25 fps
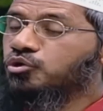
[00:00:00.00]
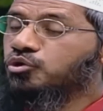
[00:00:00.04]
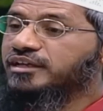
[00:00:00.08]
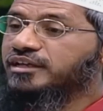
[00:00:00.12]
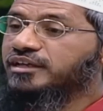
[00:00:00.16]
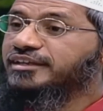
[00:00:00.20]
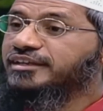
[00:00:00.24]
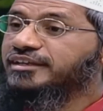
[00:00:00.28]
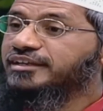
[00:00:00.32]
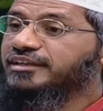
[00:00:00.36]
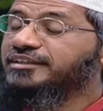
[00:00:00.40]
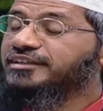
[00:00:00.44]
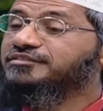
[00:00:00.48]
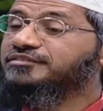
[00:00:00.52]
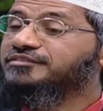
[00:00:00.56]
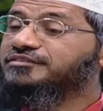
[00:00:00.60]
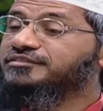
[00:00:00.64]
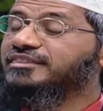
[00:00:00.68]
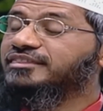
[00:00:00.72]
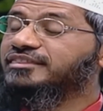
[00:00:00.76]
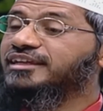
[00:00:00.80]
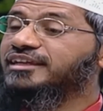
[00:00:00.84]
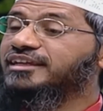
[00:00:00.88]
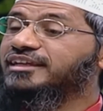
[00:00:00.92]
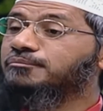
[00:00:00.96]
is
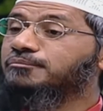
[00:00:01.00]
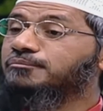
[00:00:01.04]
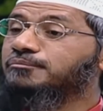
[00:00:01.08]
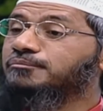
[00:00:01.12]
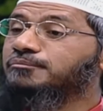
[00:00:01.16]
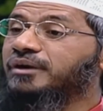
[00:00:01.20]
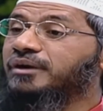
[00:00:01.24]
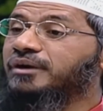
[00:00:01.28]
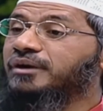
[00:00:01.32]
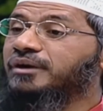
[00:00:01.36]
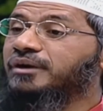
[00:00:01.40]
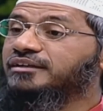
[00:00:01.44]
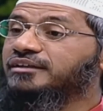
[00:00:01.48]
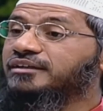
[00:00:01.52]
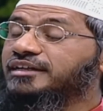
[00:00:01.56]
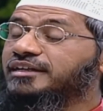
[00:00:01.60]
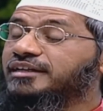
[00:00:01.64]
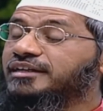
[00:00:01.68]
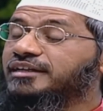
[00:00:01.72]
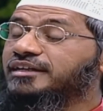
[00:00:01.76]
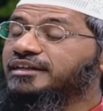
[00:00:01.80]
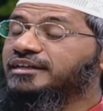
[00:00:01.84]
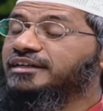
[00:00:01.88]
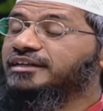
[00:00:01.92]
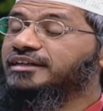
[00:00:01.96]
nothing but it's a
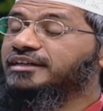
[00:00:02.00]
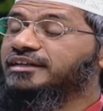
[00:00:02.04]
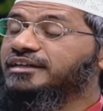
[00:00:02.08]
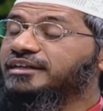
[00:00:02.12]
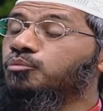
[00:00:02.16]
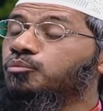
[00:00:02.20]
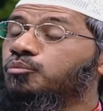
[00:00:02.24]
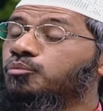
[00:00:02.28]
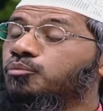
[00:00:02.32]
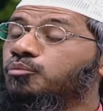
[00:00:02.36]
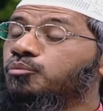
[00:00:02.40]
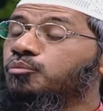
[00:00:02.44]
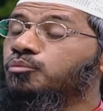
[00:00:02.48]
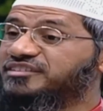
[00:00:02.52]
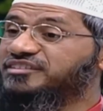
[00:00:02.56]
slow poisoning.